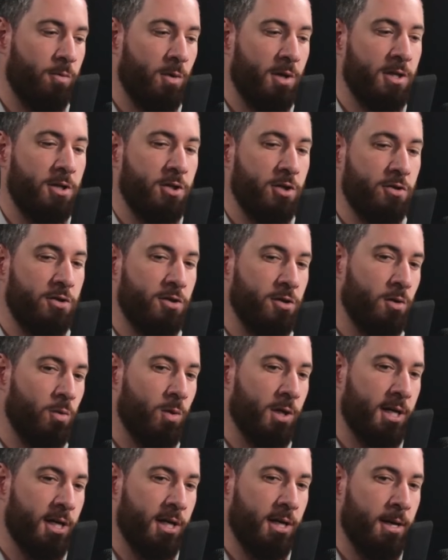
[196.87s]
What did you do?
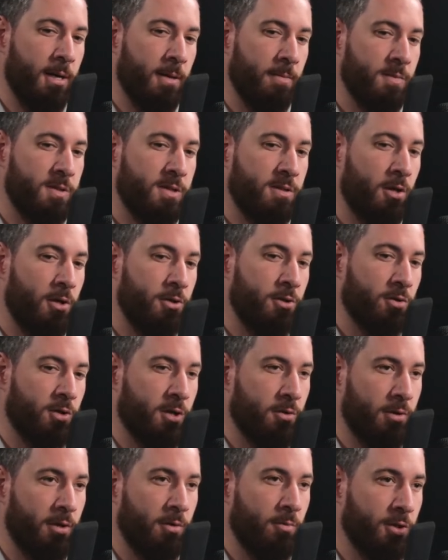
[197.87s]
What kind of started your
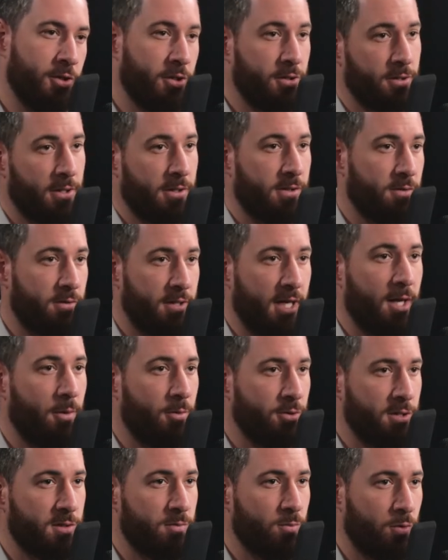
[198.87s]
career and what you're doing today,
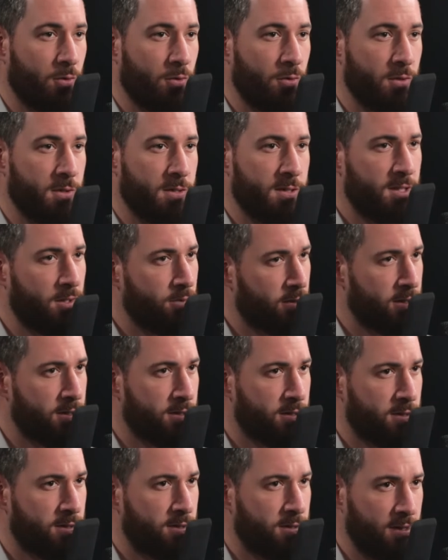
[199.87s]
which is more serious
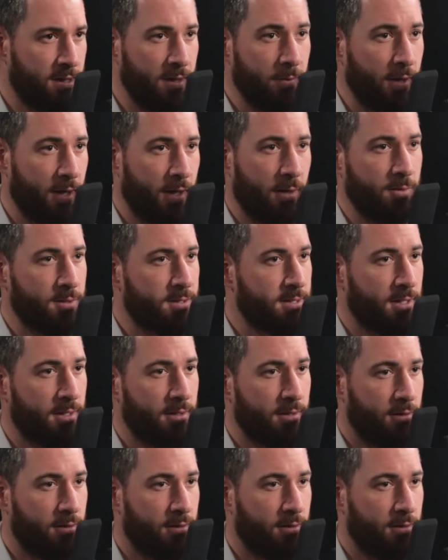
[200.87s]
cinema, I would say.